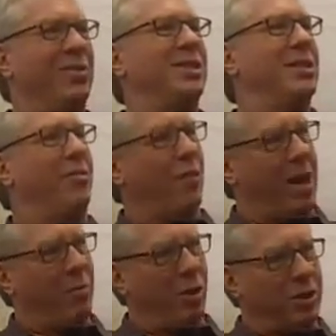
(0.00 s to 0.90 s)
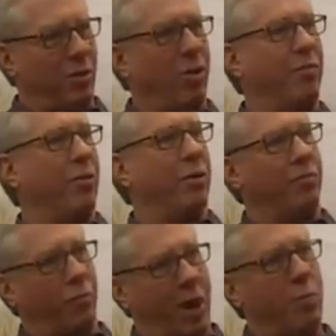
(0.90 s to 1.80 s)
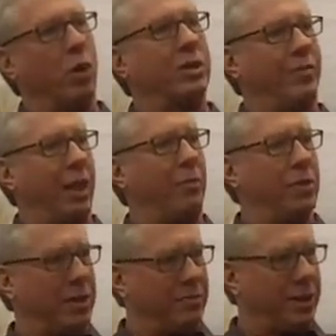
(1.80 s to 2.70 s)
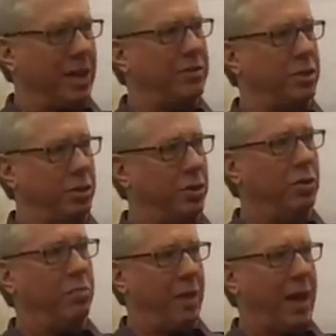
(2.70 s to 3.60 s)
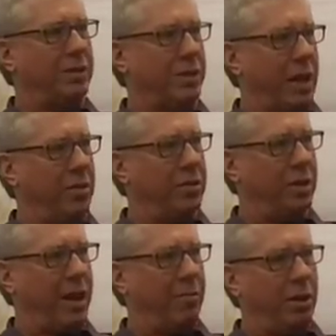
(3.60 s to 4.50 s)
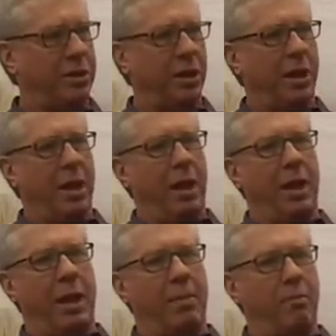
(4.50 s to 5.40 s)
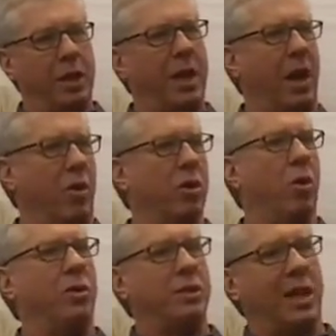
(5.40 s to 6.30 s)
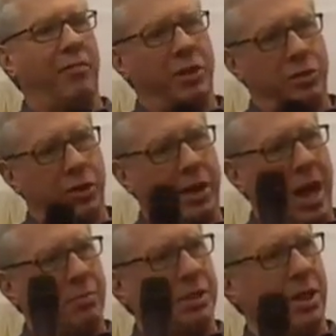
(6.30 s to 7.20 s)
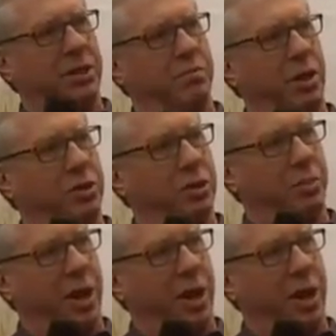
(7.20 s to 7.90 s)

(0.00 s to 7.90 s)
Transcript: using the frameworks or for framework developers themselves to do outside of those libraries. Mm-hmm. Um, but yeah, our goal is definitely to encapsulate as much as